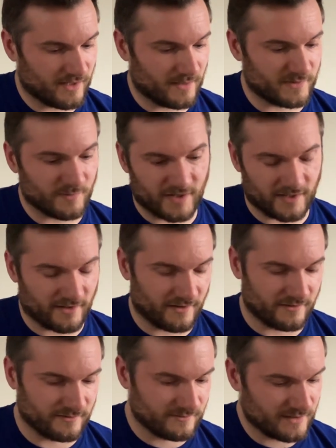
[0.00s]
depending
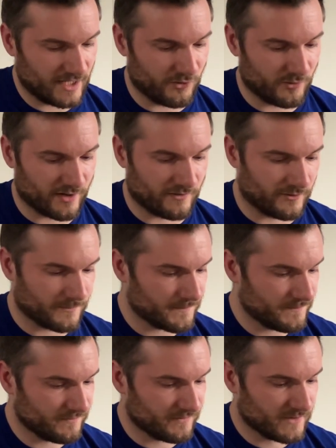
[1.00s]
on how you recover,
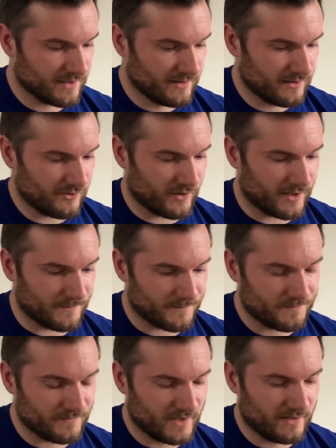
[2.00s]
right?
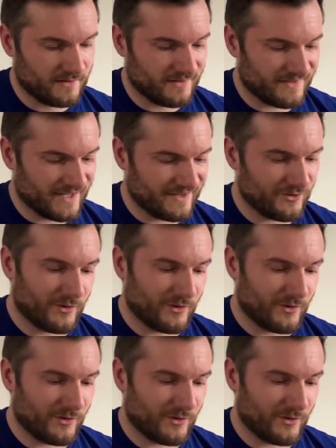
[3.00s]
Then the